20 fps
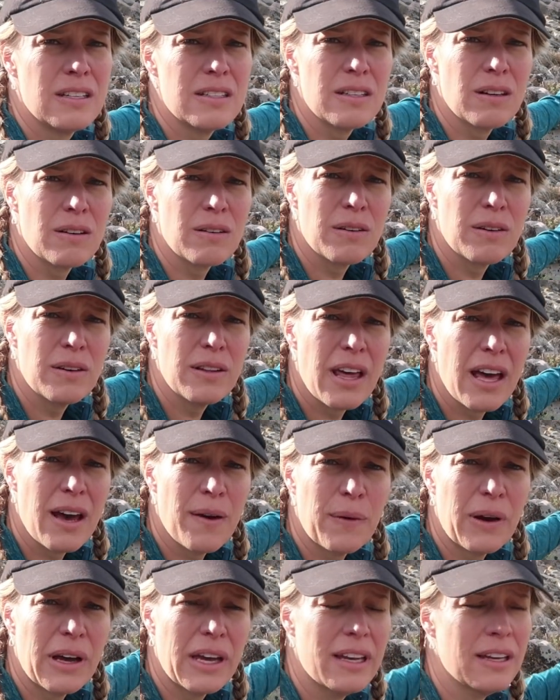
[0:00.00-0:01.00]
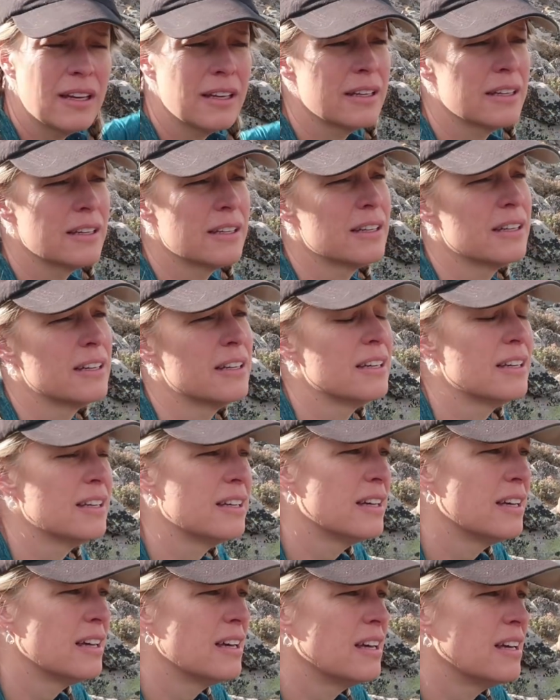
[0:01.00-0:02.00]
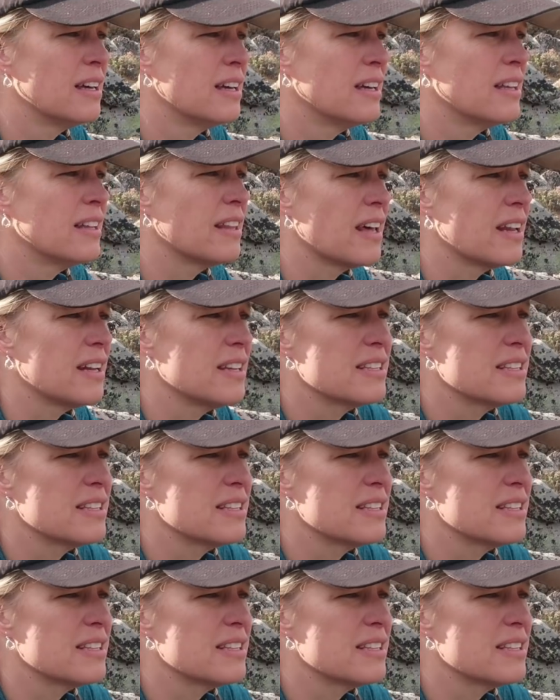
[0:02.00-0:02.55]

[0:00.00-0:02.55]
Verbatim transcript: don't go that way. That